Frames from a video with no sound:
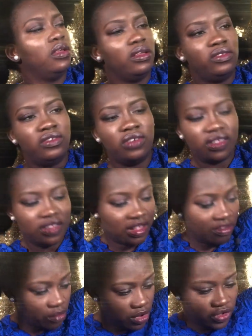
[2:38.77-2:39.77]
just as
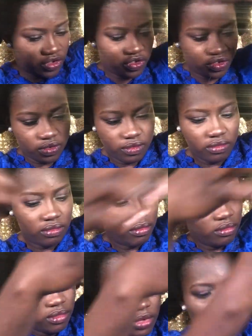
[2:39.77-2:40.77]
much,
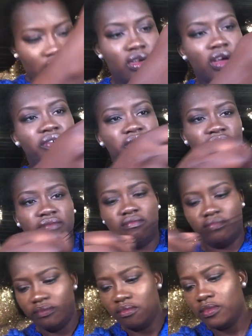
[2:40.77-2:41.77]
enough
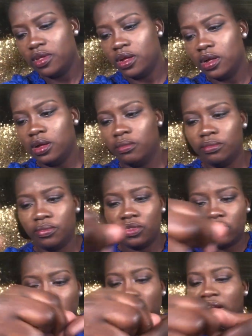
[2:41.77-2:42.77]

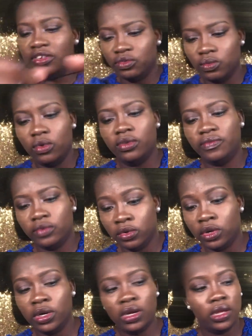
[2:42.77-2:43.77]
thread that you want for
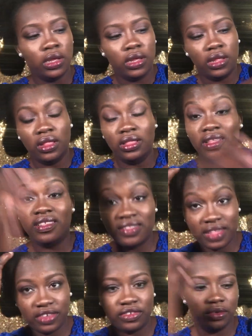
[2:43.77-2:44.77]
this
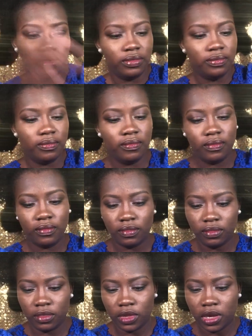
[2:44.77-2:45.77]
session,
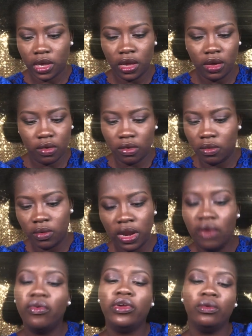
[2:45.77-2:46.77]
okay, or
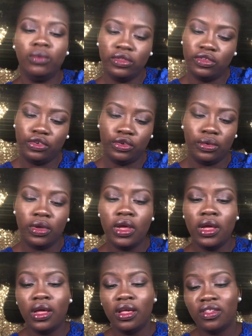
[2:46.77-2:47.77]
whatever you want to do.
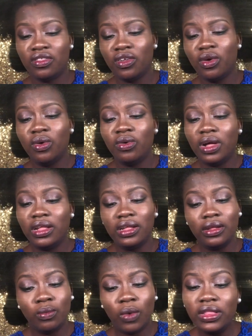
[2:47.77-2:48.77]
So
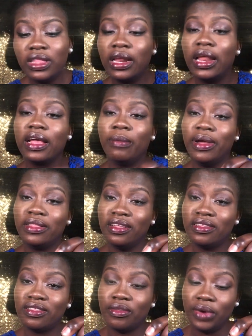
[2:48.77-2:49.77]
one thing I like about
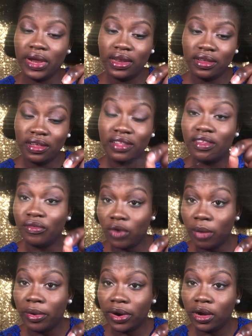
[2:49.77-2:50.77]
this thread, it's a
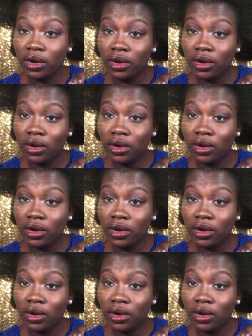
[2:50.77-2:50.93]
rubber.